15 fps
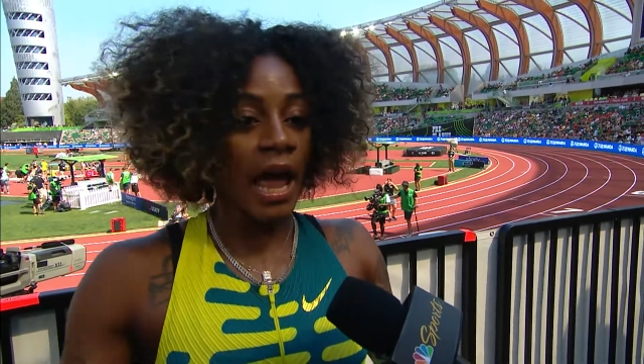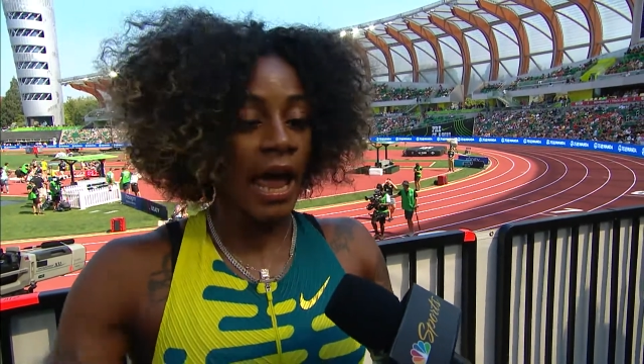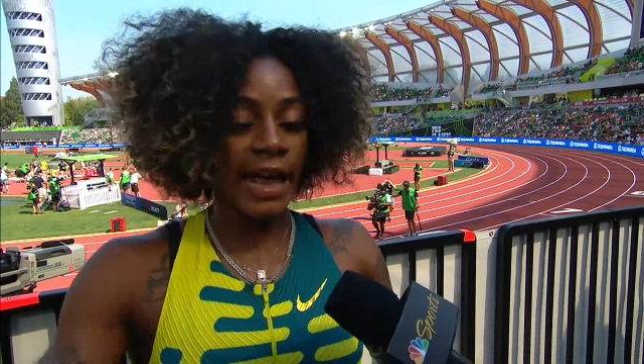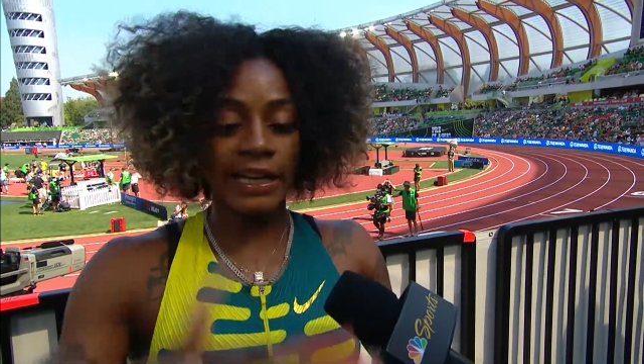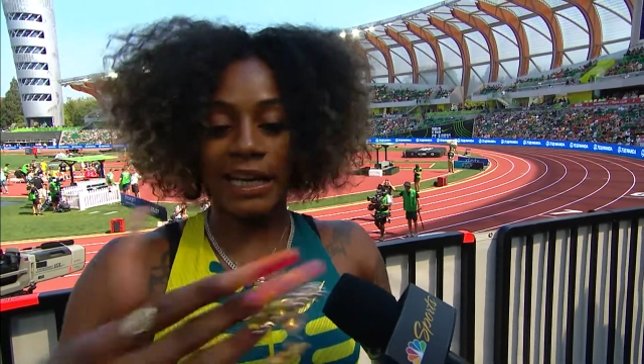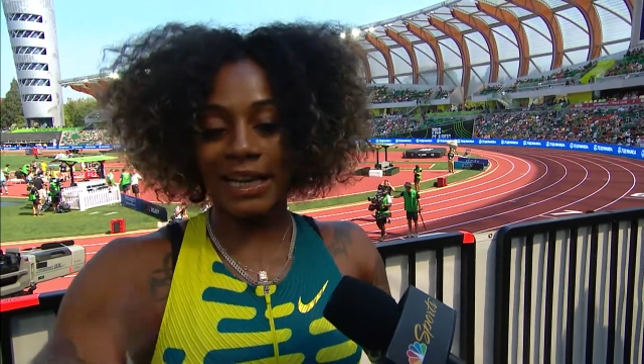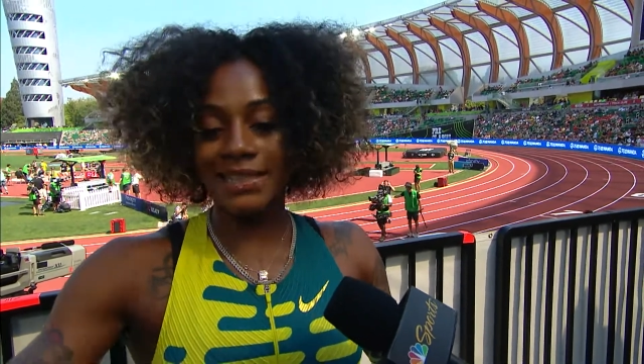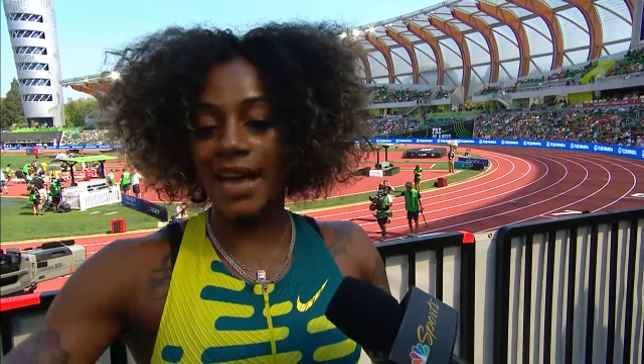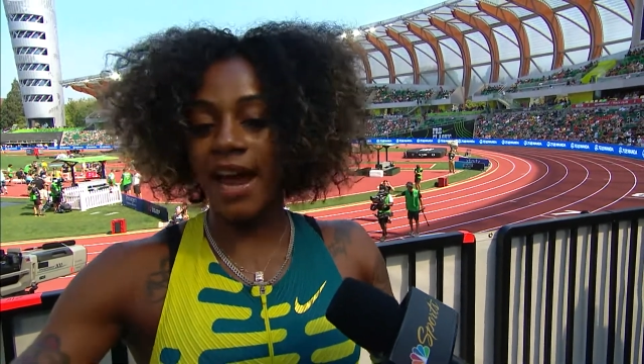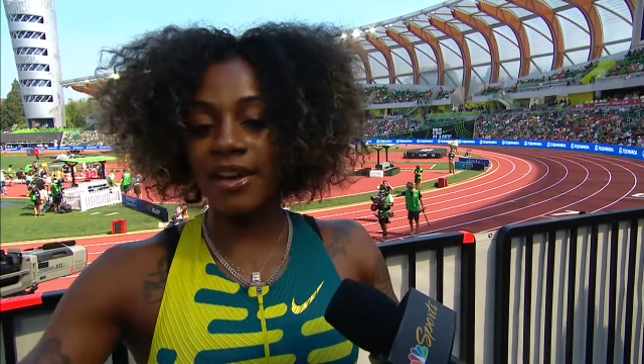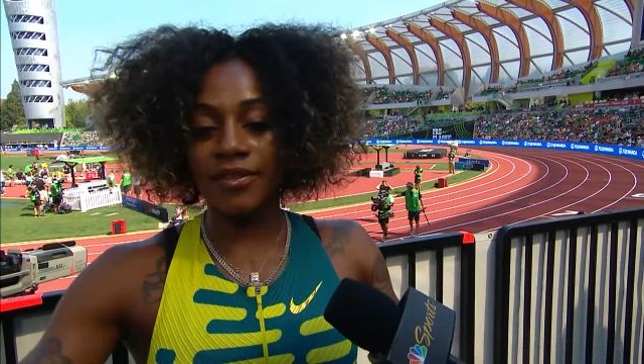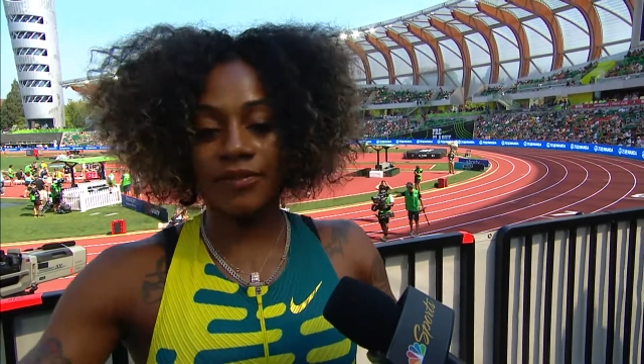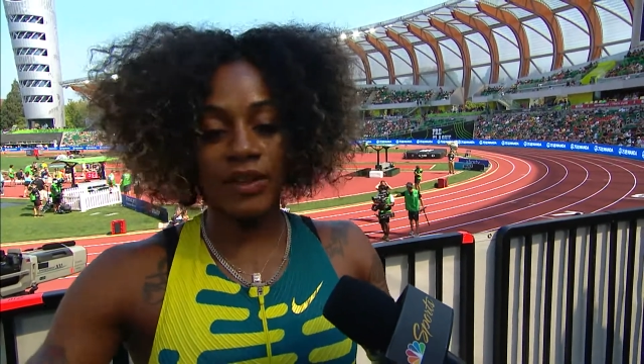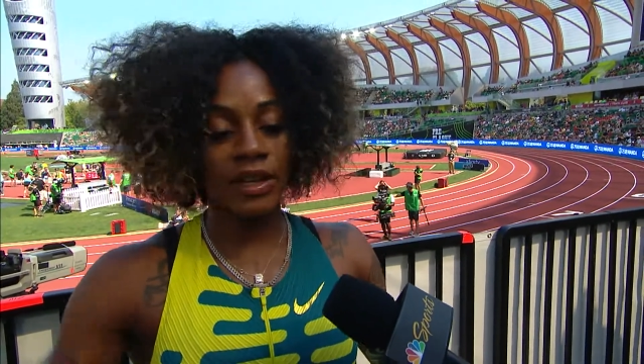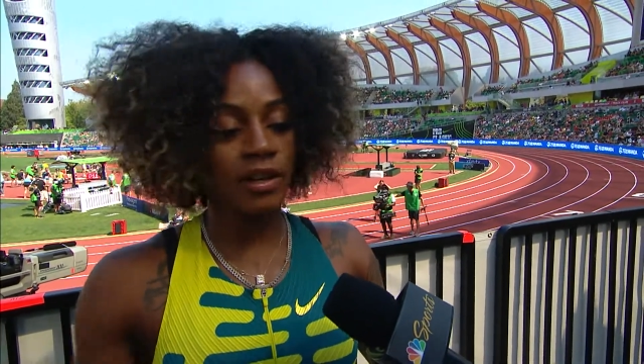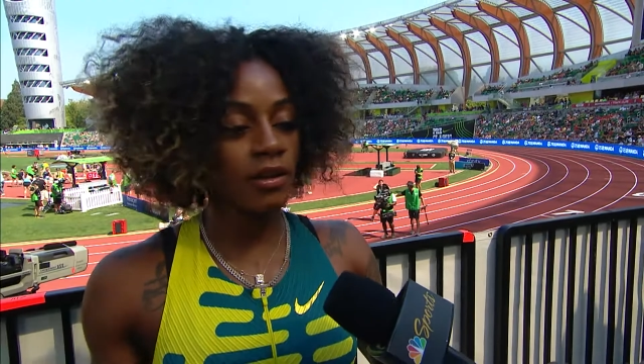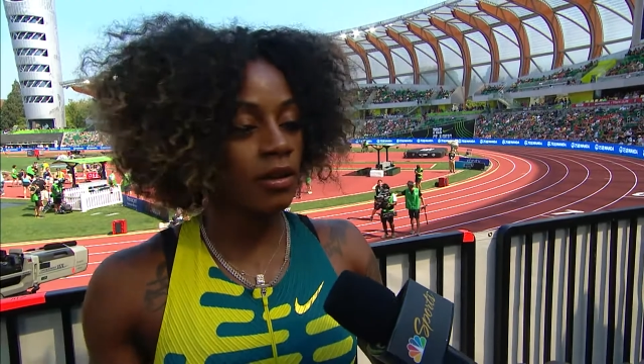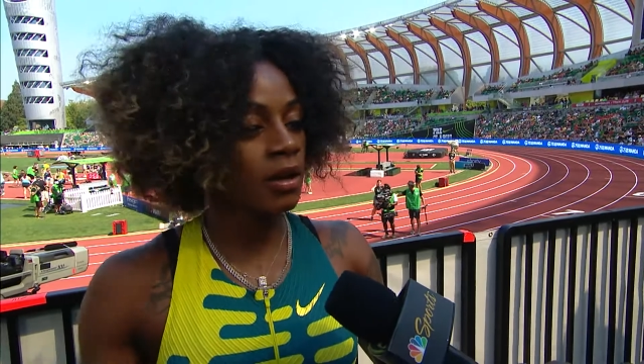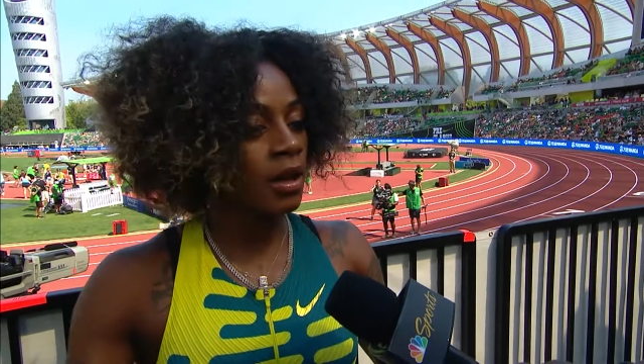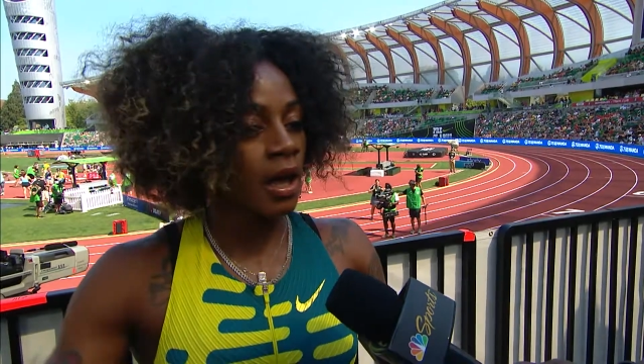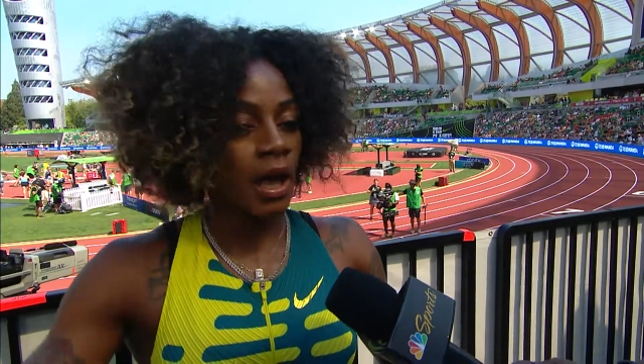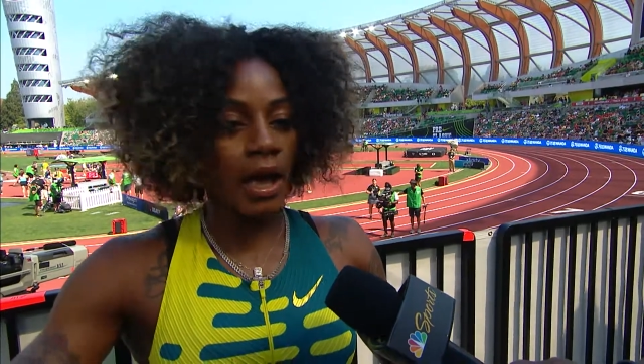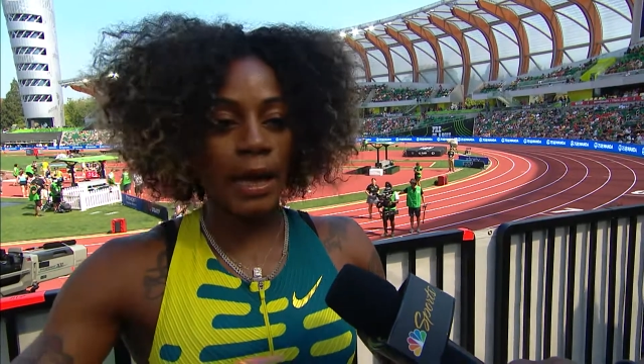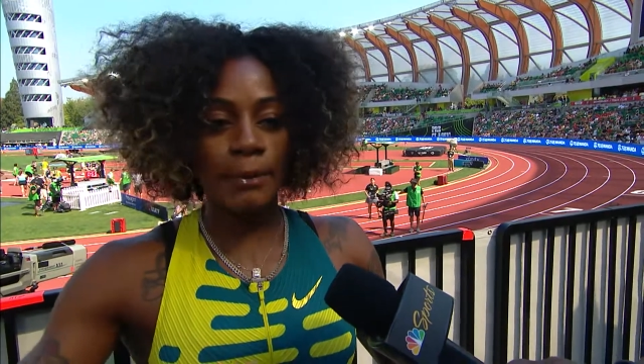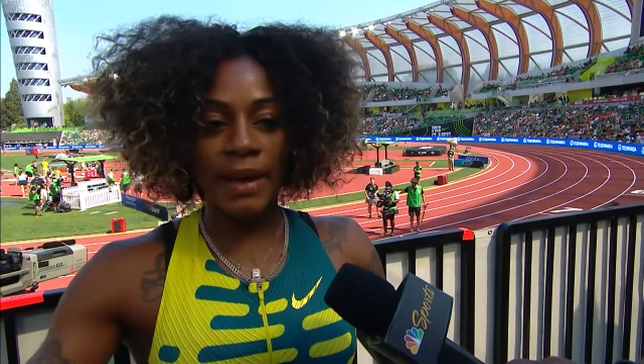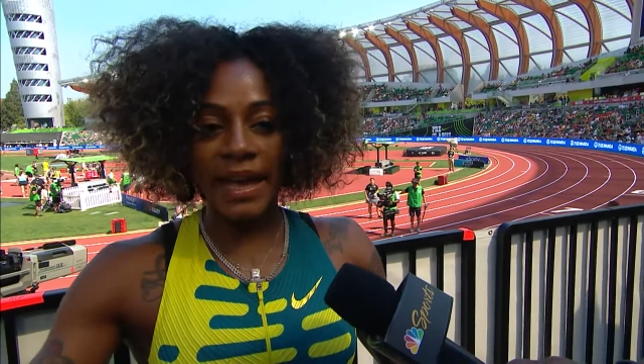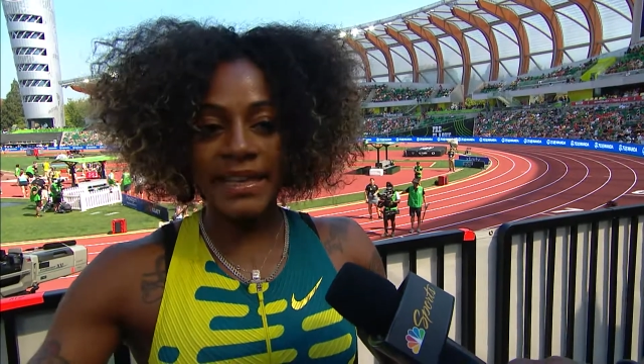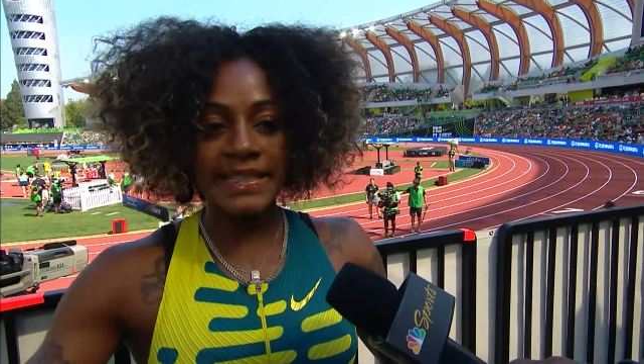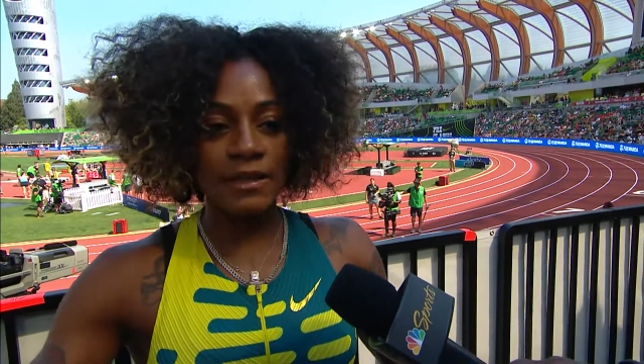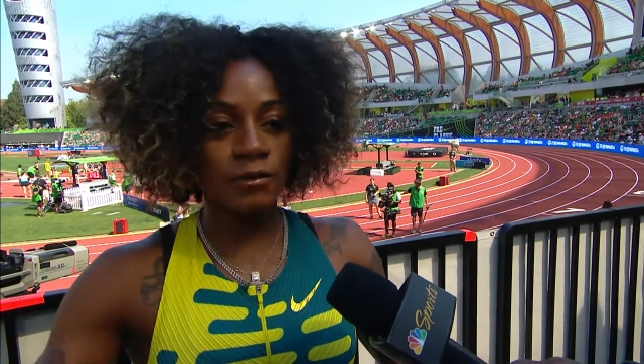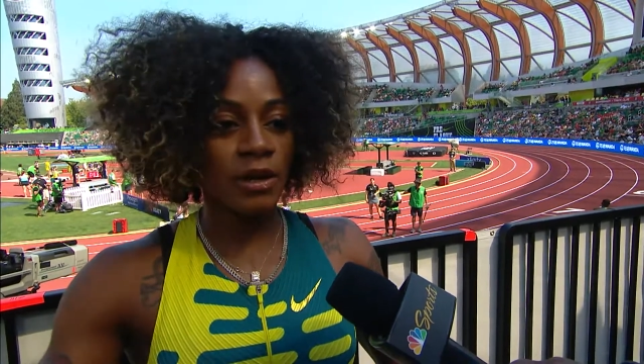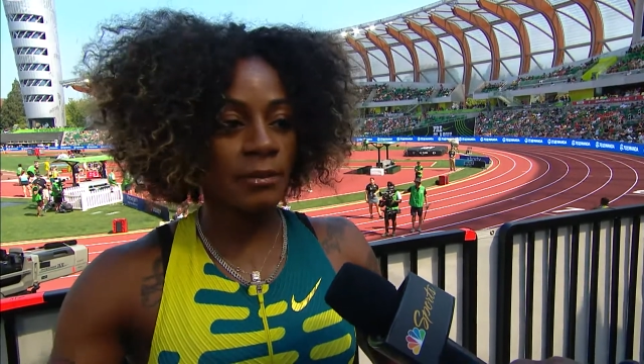and the entire field. Amazing